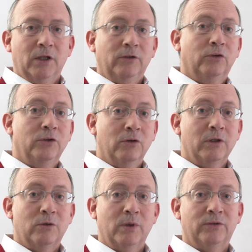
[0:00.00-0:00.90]
So the
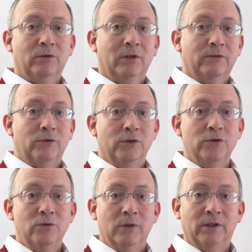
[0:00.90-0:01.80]
only question left for
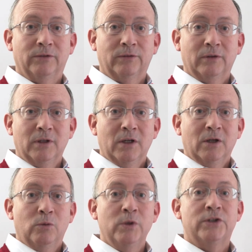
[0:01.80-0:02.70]
you is,
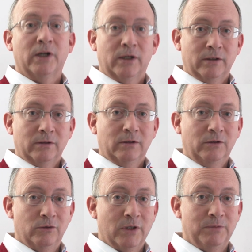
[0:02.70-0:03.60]
which are
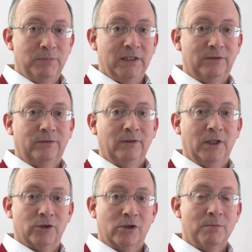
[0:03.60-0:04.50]
the red beads
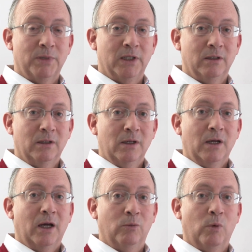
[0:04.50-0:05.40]
in your company,
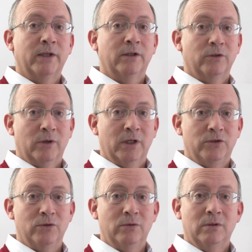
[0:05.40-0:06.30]
and what are you going to
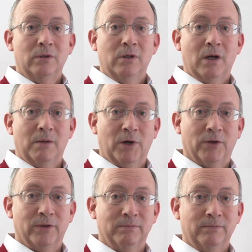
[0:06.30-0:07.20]
do
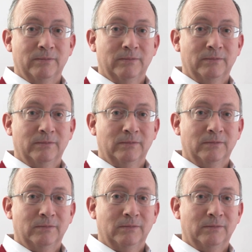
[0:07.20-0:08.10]
about them?
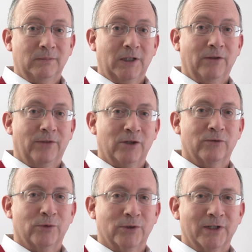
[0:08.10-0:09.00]
Thank you
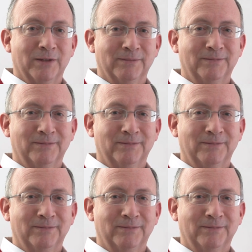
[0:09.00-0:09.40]
for your time.